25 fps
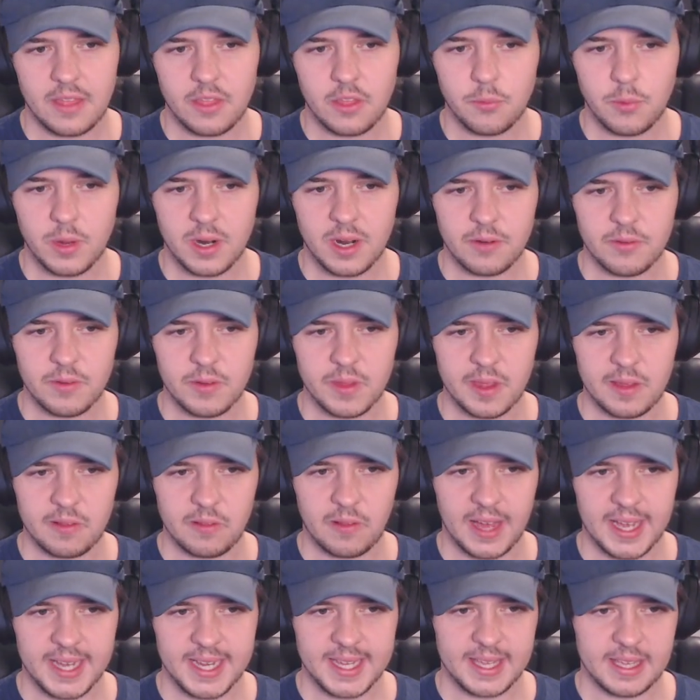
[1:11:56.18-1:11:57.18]
one I really
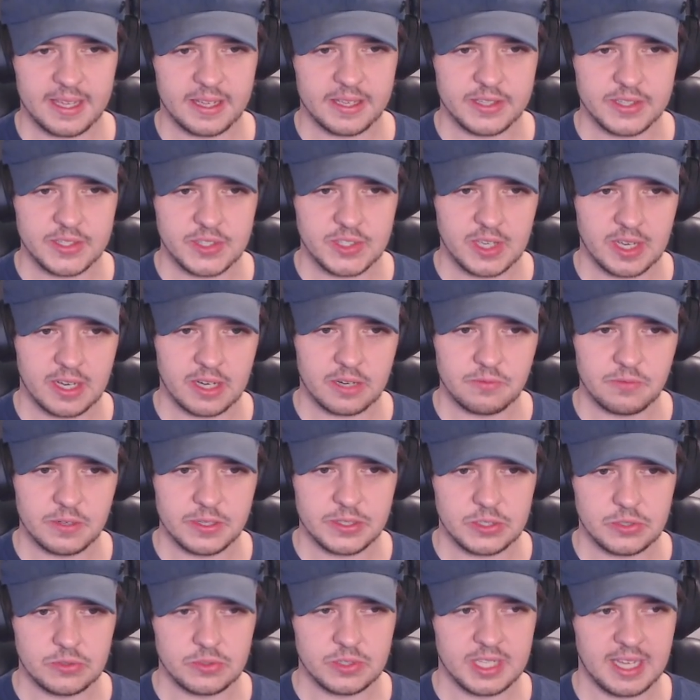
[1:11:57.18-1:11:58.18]
like is
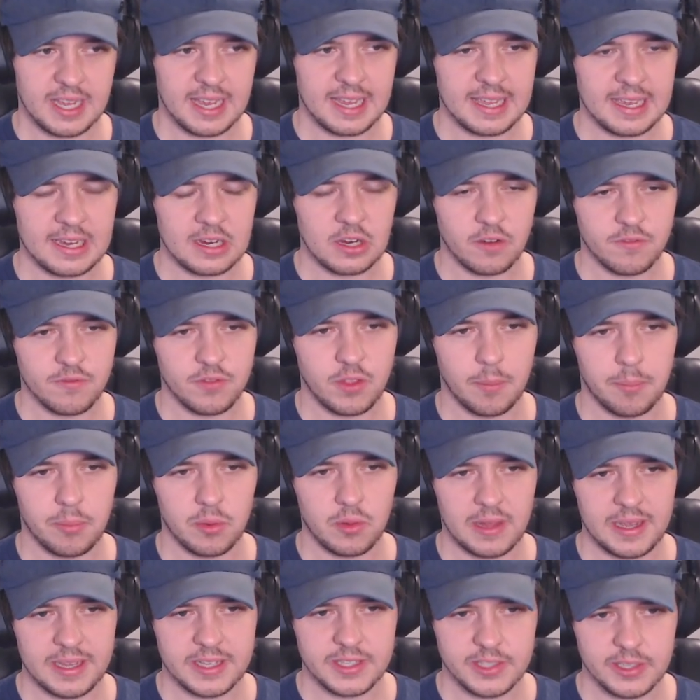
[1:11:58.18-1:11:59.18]
Ritsu taking off the
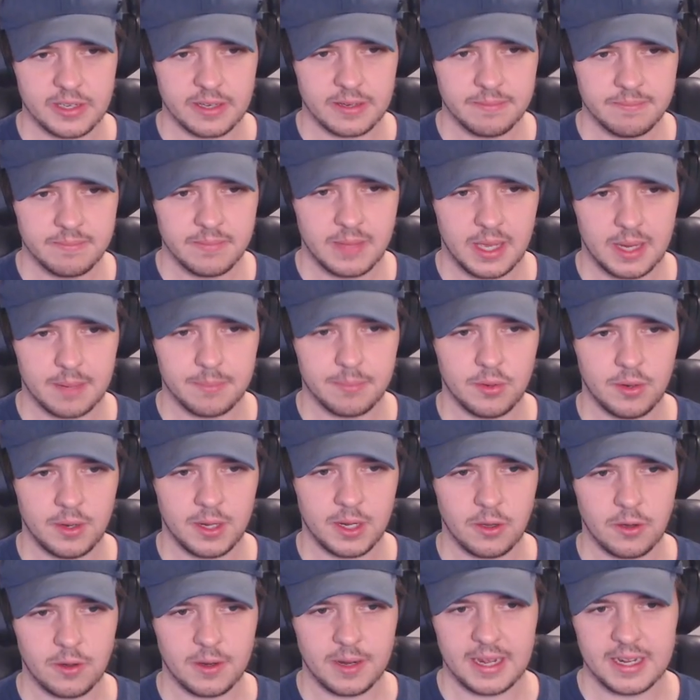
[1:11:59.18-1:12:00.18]
blazer and
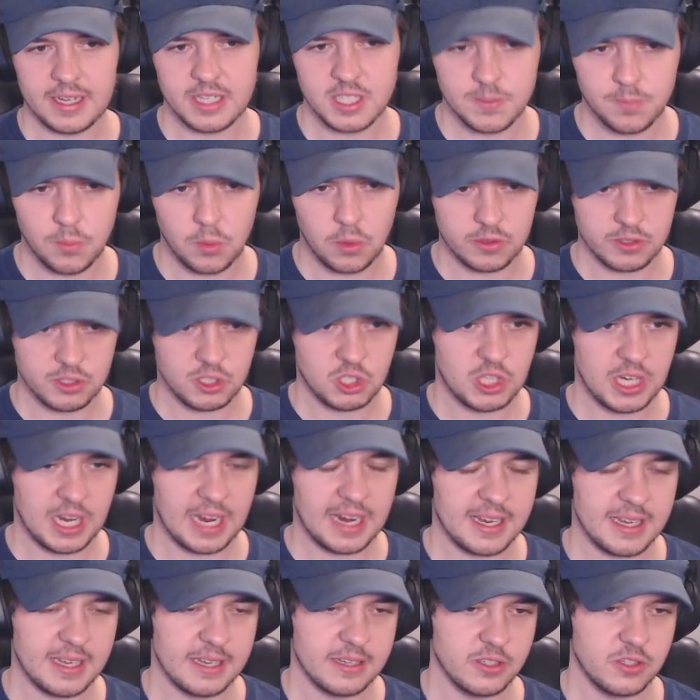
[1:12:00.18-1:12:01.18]
putting on a sports
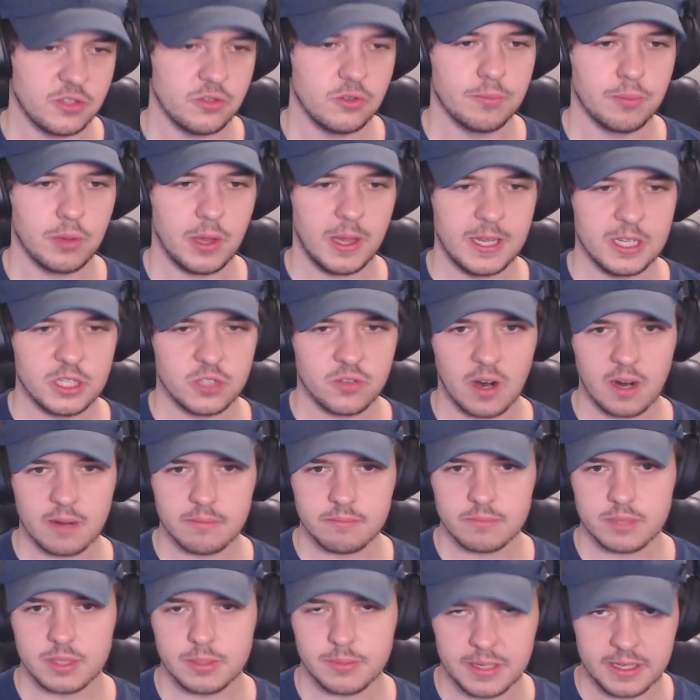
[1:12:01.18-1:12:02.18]
jacket to play
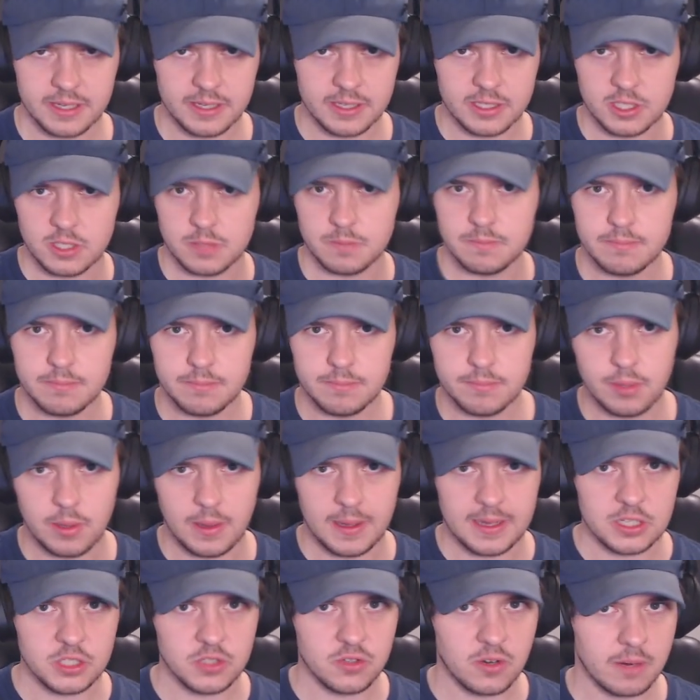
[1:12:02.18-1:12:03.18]
drums, because
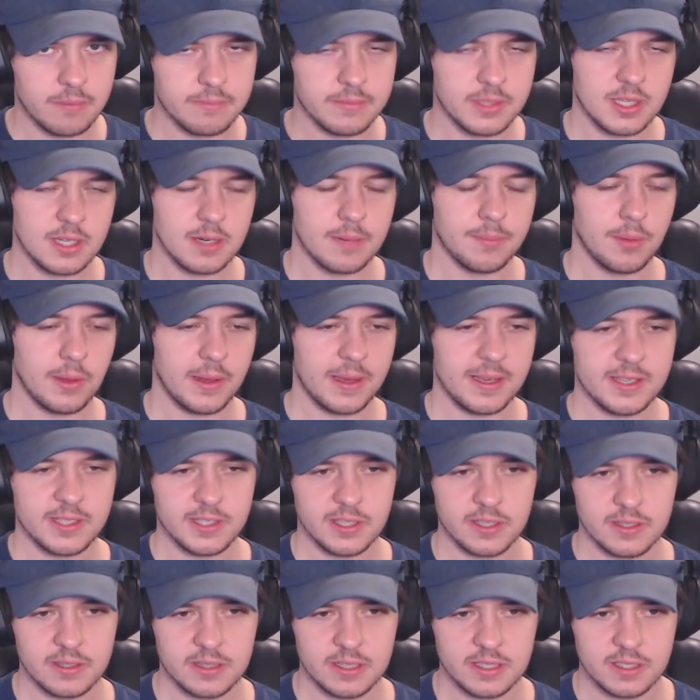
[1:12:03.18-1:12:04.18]
playing drums in a
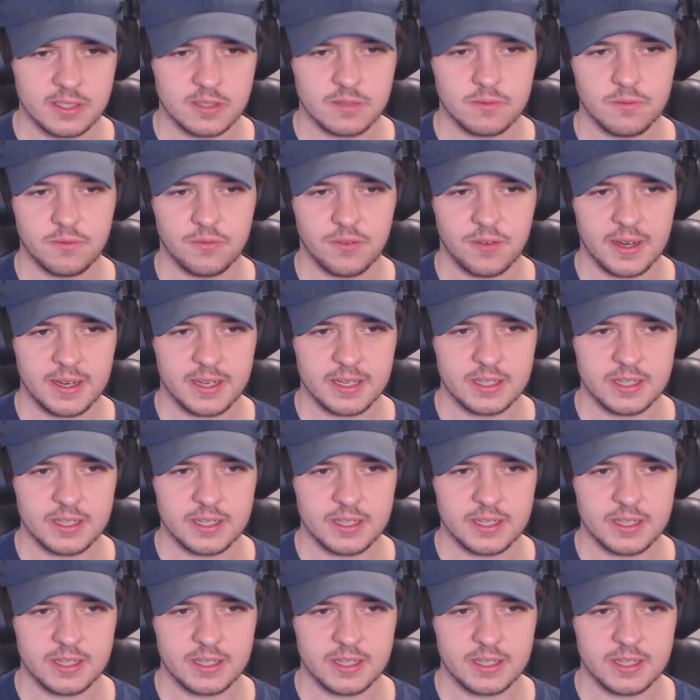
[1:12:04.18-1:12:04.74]
blazer is fucking